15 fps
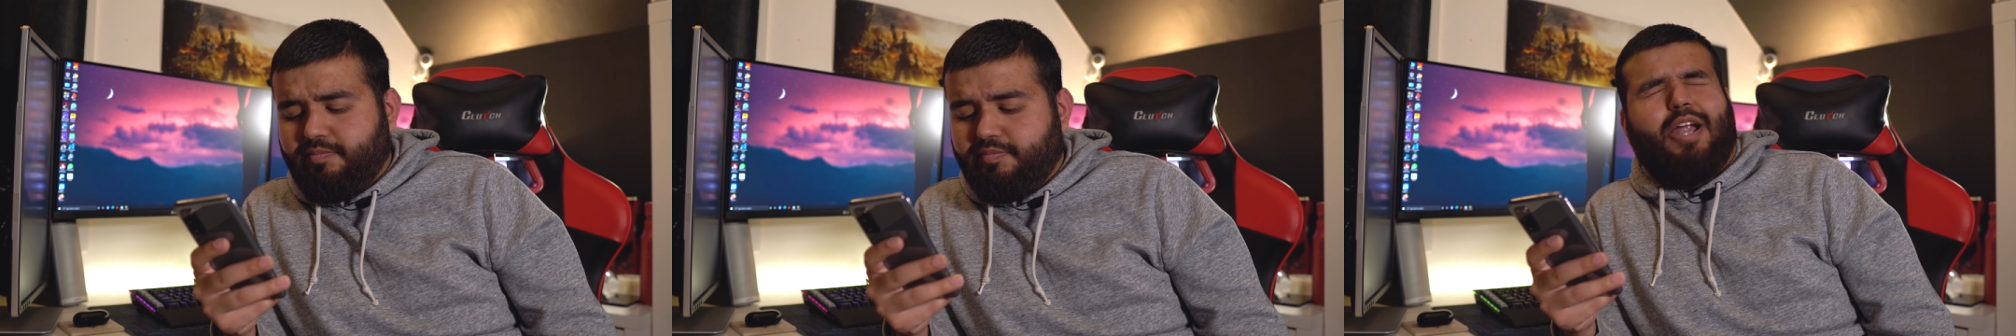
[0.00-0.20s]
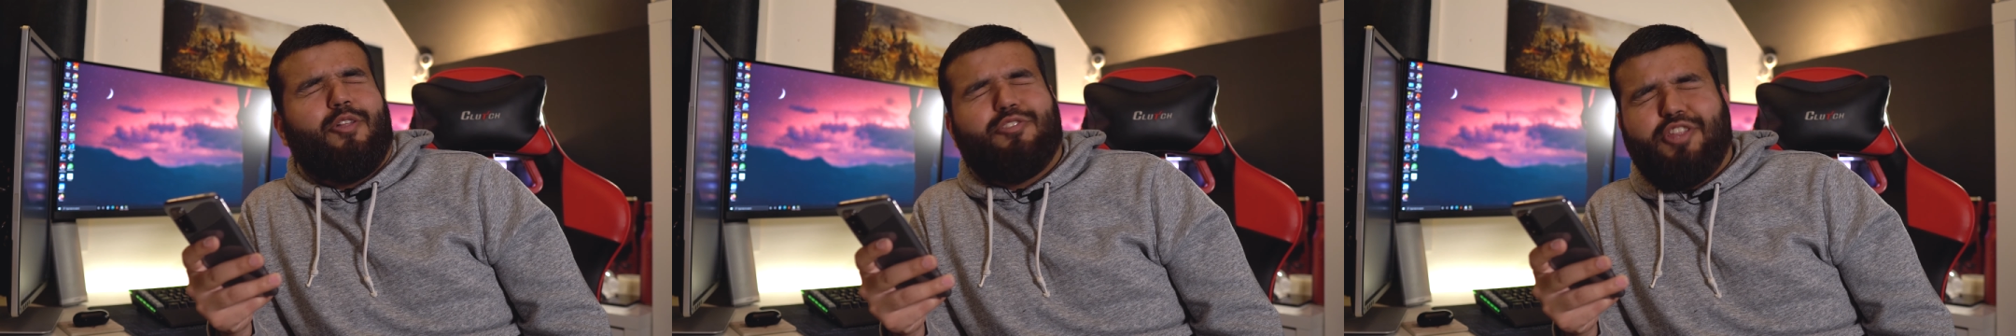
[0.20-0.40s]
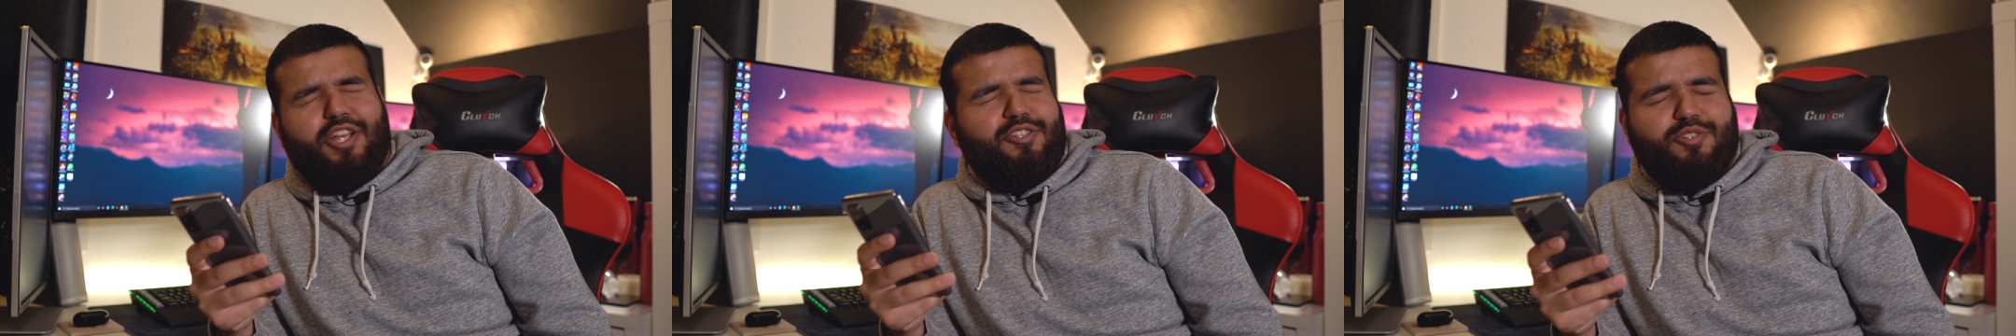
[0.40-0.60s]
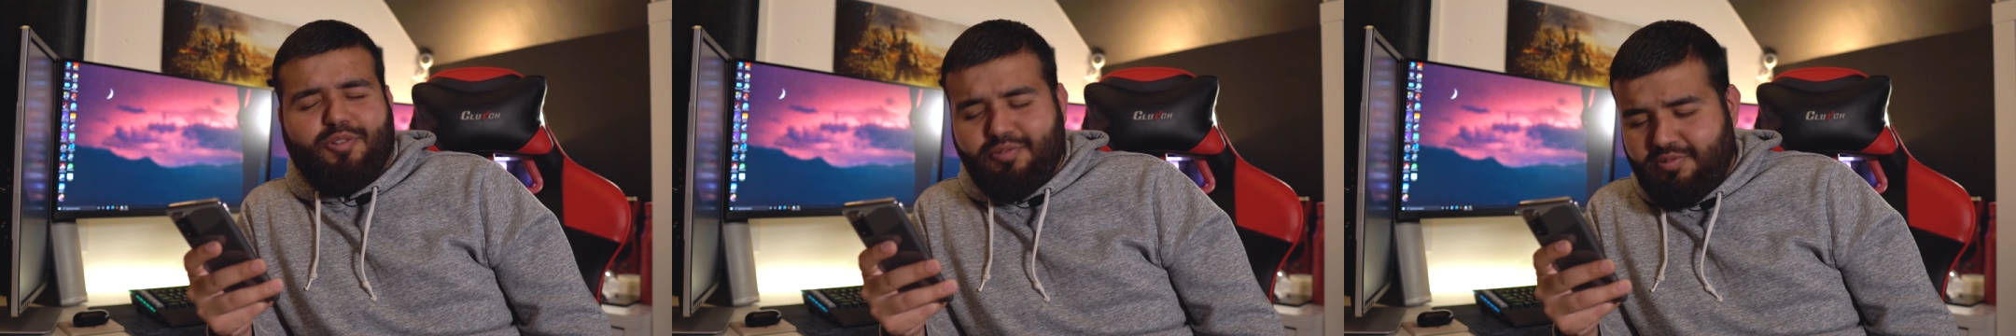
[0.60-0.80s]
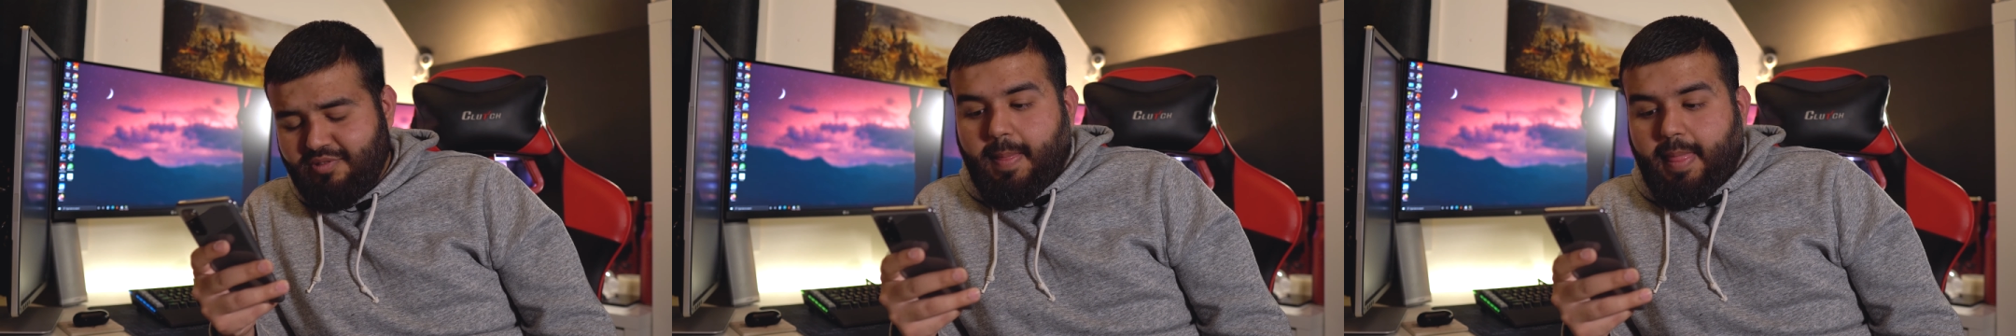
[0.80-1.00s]
don't think
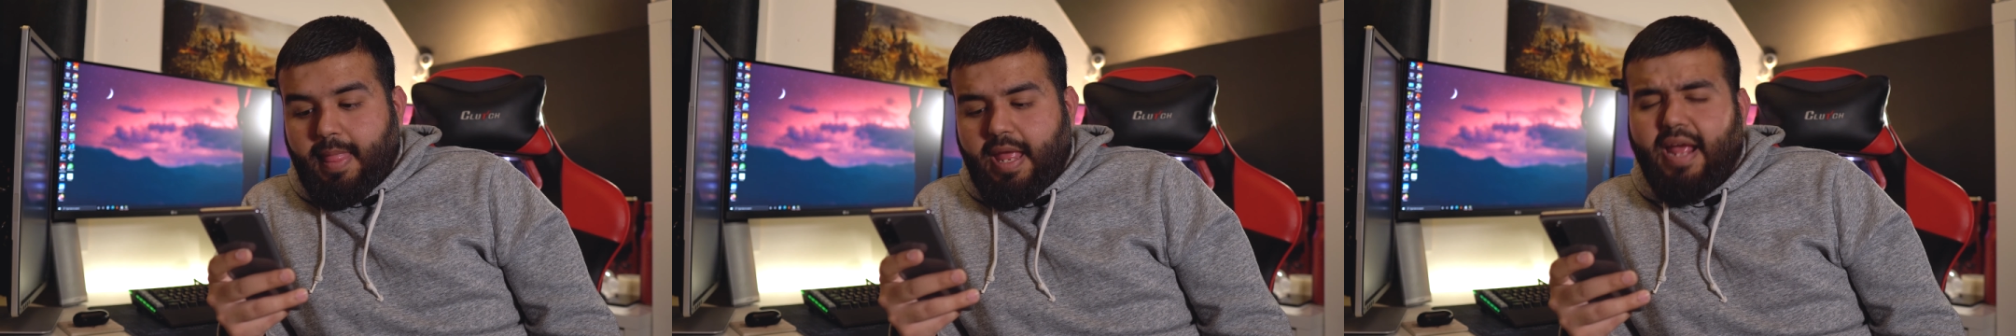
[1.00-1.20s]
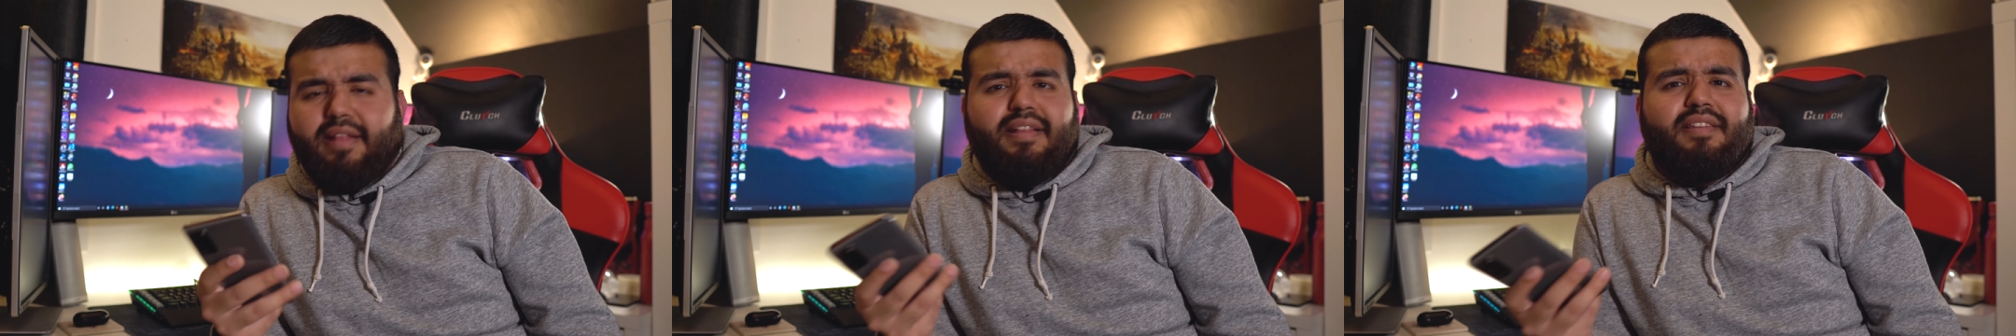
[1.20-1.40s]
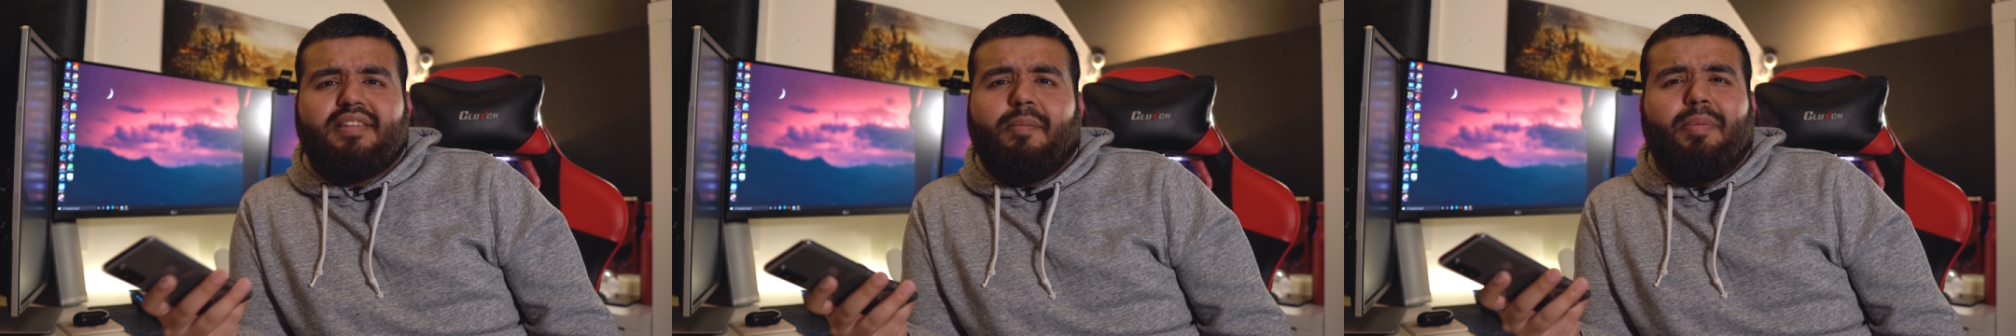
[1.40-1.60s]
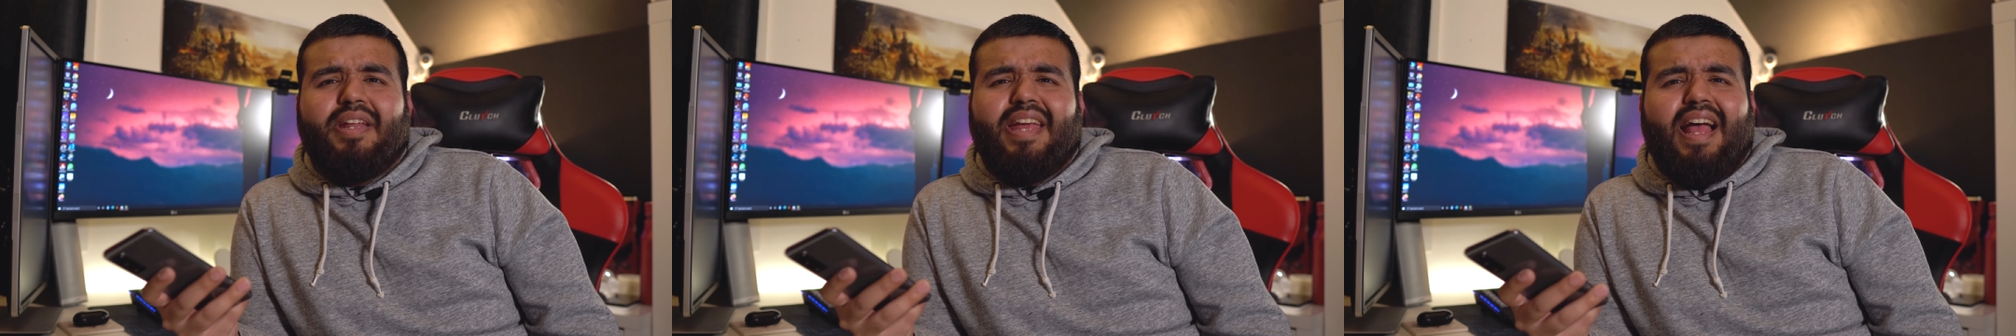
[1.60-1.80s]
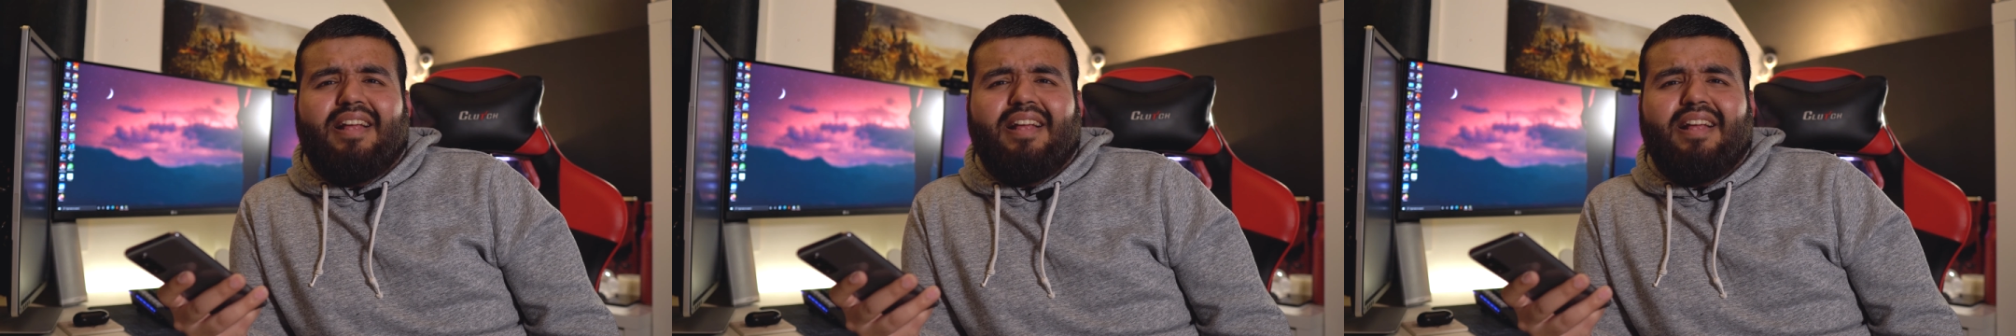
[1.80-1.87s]
so. And then somebody